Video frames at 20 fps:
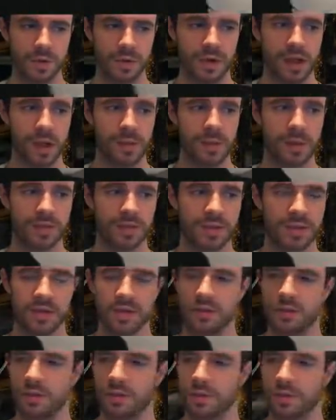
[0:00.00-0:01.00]
Carmine, thank
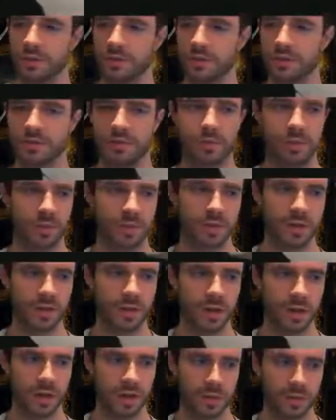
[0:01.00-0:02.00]
you very much for the
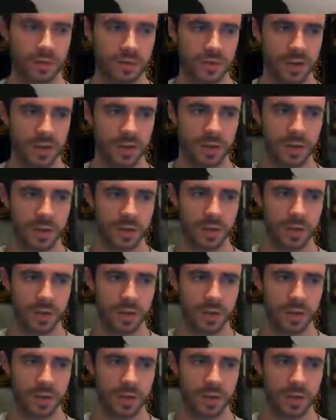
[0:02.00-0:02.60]
host, anyway.